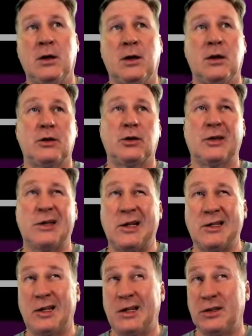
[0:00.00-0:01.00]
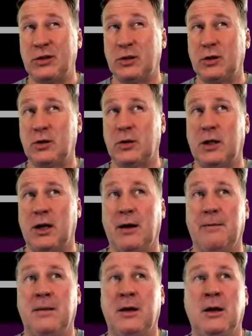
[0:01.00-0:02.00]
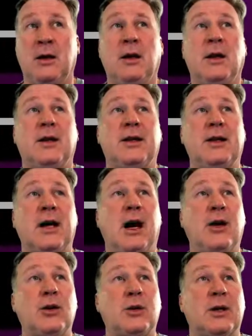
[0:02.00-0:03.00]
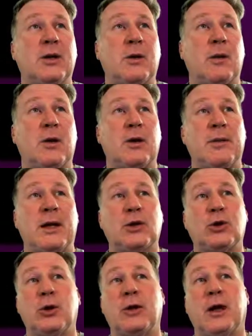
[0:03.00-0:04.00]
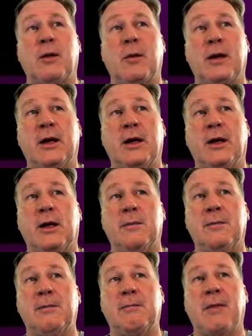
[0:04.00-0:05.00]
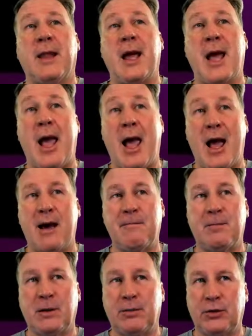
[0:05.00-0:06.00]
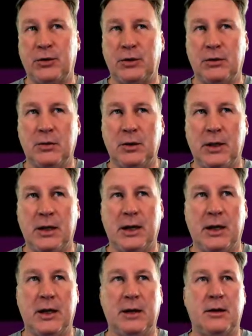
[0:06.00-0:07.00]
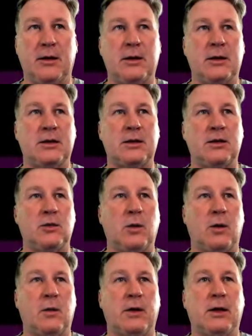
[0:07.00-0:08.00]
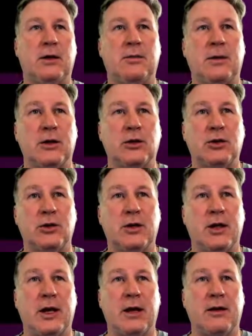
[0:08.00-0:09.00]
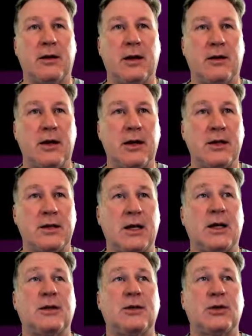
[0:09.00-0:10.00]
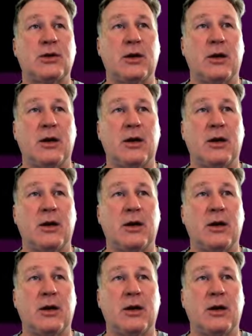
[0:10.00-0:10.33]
So there's lots of things you can do in there. The other thing we want to make sure that we have people do, and this is what we need to make sure, that there is a cert.